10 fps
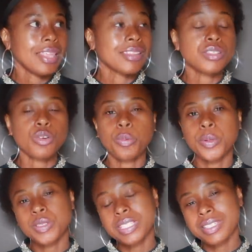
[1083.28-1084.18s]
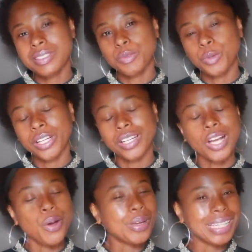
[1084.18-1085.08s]
This Scorpio season, we're gonna
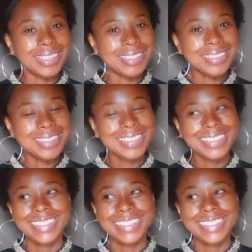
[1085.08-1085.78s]
go in.